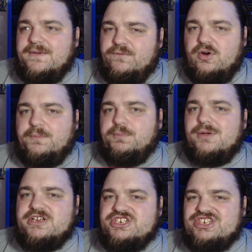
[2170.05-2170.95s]
for a
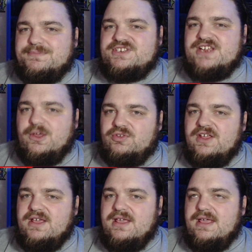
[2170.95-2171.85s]
premiership tilt,
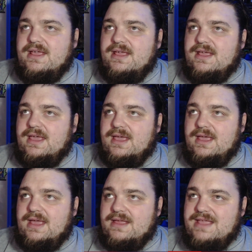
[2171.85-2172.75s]

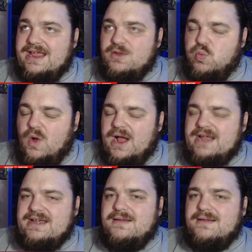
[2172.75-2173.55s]
and they won